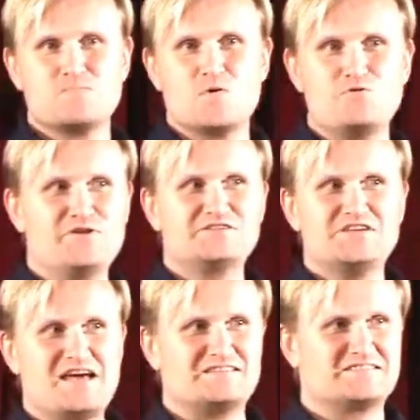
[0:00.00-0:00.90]
Who thinks
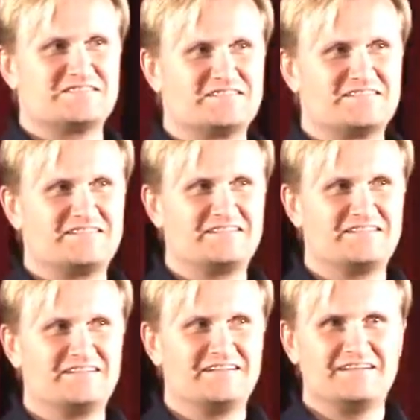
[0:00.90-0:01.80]
yes?
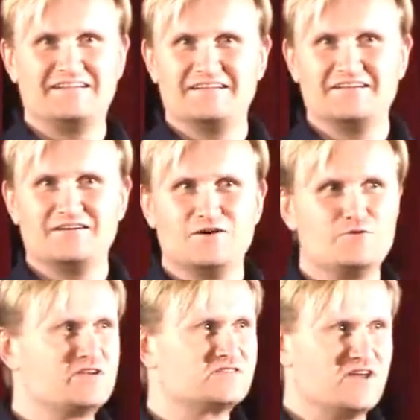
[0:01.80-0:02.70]
Who
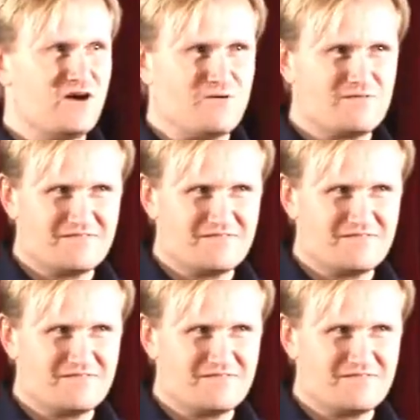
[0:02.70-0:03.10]
thinks no?